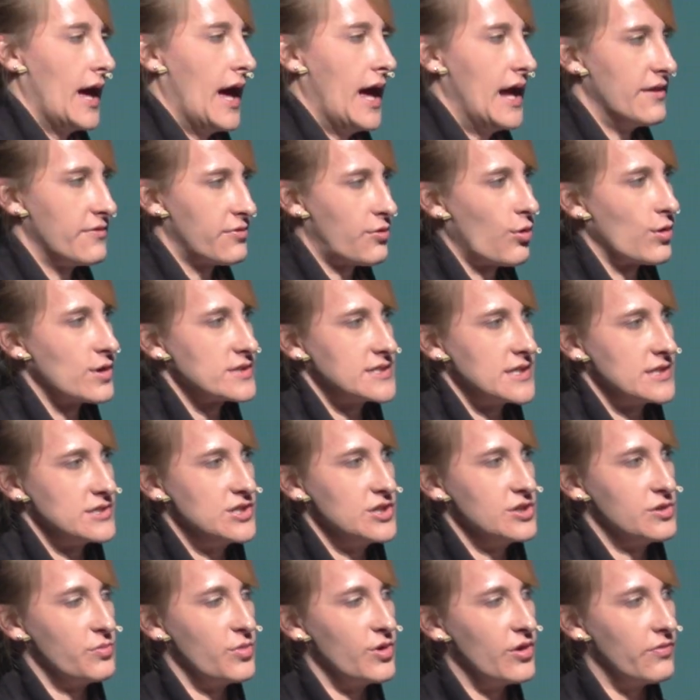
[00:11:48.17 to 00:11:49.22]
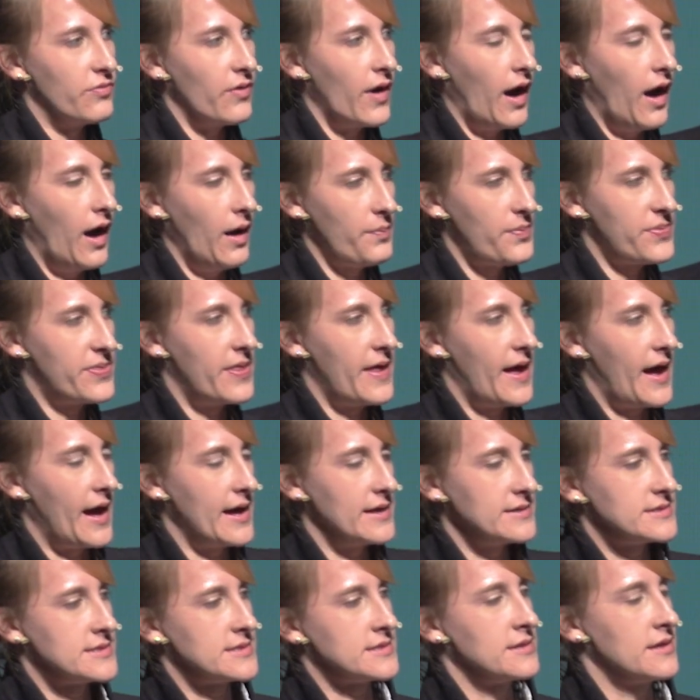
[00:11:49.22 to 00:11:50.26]
And of course, as you move up
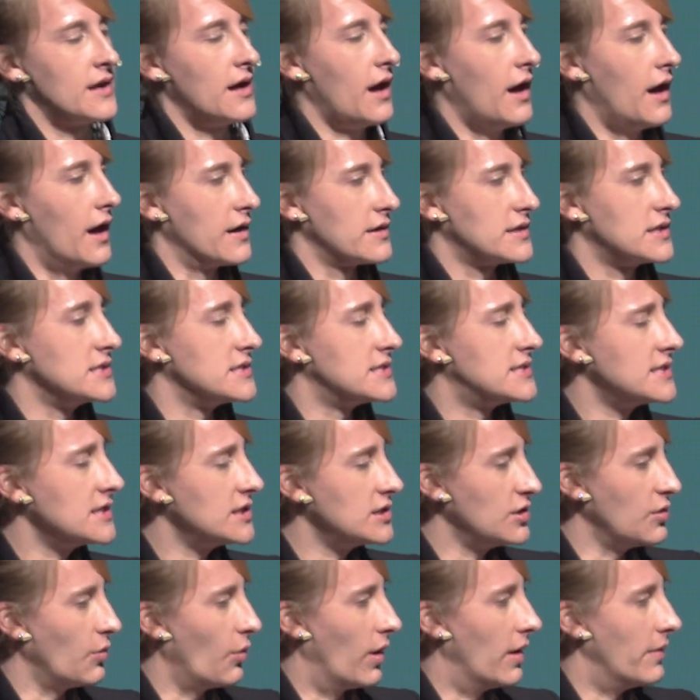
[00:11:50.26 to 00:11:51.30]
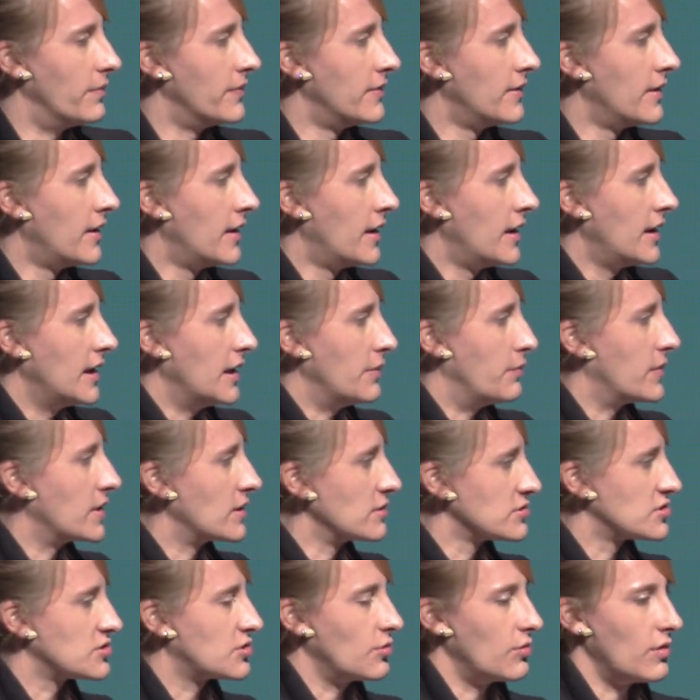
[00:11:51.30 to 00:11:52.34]
that uh, continuum in
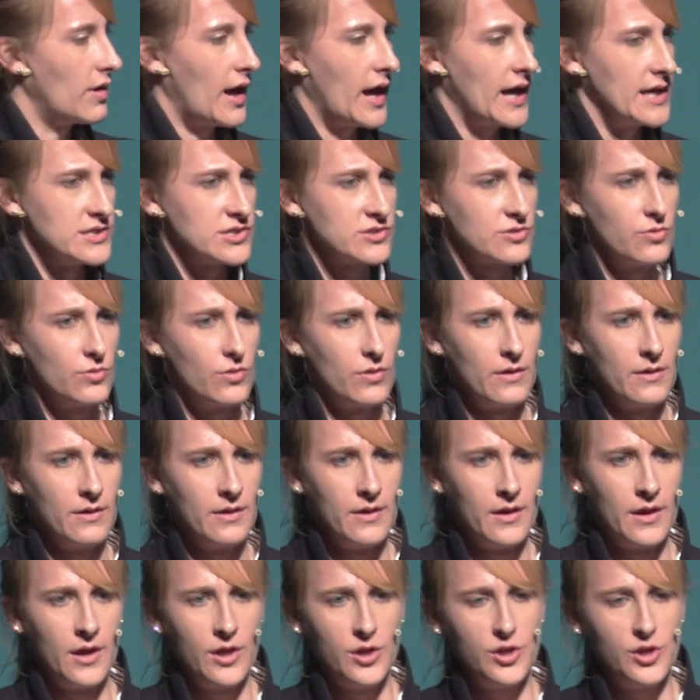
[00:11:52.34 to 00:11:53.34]
middle school, high school,